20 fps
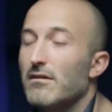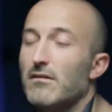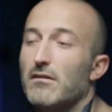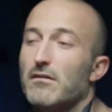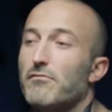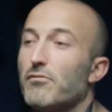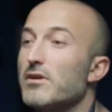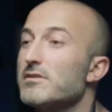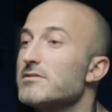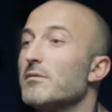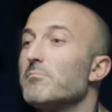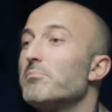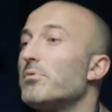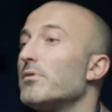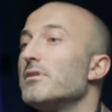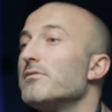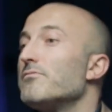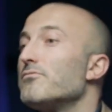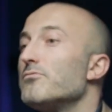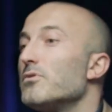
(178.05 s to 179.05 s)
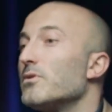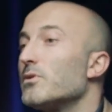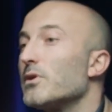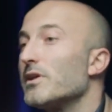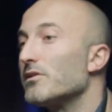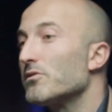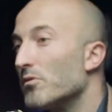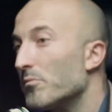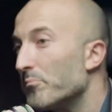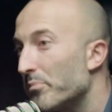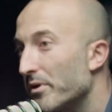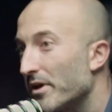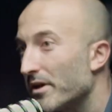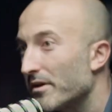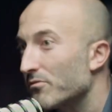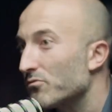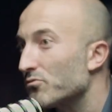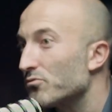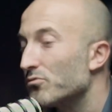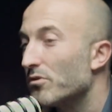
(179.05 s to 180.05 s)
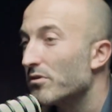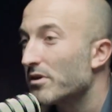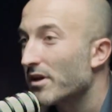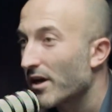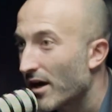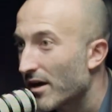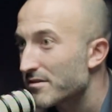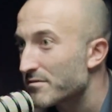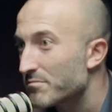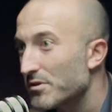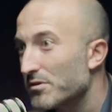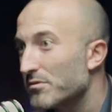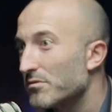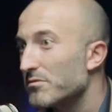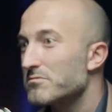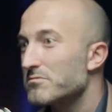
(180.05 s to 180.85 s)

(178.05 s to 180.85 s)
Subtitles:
For example, if you can compare to cars, because